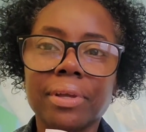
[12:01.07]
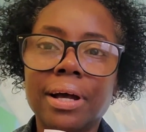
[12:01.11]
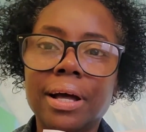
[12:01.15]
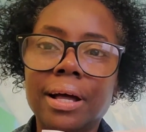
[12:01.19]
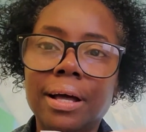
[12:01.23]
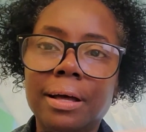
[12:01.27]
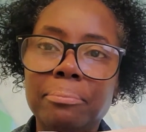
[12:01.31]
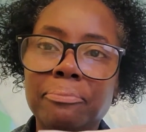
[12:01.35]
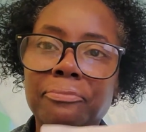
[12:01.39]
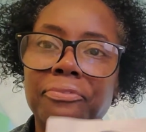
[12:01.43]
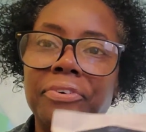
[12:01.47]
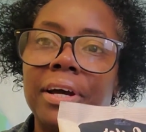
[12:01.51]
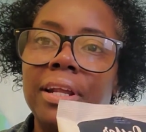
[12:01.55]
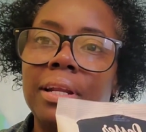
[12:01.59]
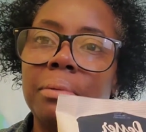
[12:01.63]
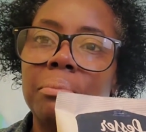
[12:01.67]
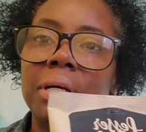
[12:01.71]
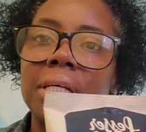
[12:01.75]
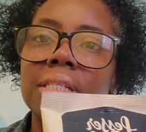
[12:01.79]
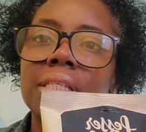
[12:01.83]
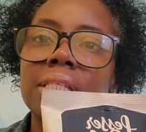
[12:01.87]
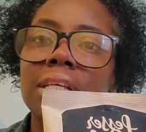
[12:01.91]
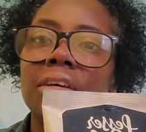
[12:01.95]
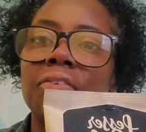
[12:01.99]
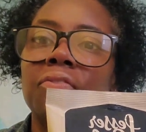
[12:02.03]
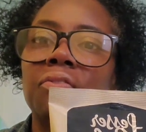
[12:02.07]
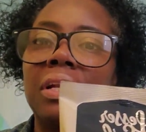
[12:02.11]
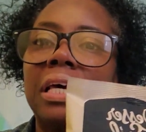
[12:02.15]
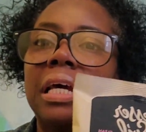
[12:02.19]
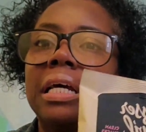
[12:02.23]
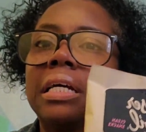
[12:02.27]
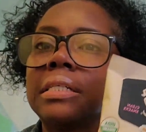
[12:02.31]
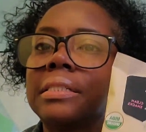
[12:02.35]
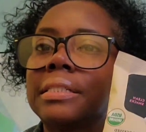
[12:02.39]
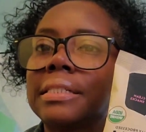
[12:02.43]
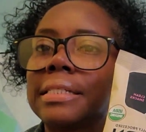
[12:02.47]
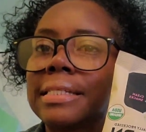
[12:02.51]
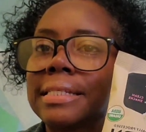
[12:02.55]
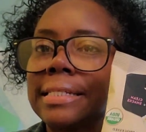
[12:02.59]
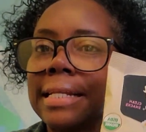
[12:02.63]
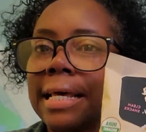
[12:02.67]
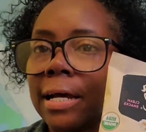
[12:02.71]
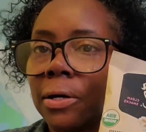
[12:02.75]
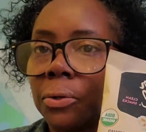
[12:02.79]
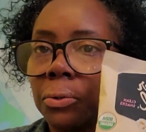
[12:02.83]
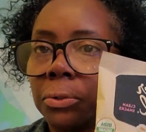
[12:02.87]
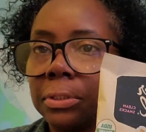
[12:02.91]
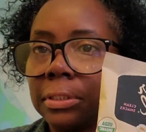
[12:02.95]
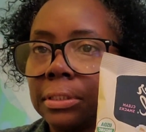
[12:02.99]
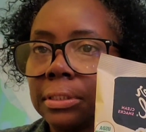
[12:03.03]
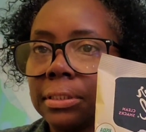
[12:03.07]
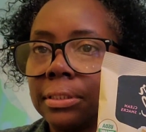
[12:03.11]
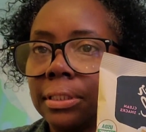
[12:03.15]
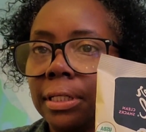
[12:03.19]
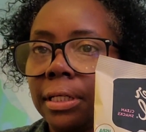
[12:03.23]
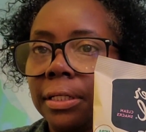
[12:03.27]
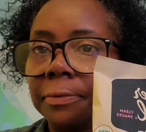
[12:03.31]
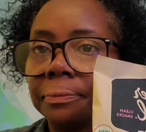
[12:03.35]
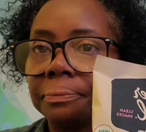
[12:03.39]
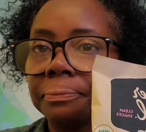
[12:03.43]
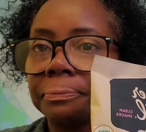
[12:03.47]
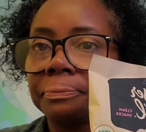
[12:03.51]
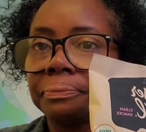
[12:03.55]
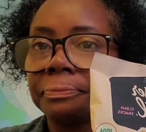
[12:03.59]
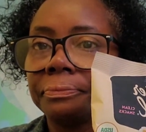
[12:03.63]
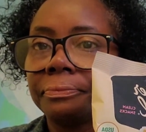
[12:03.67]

I'm finding myself liking to snack on this thing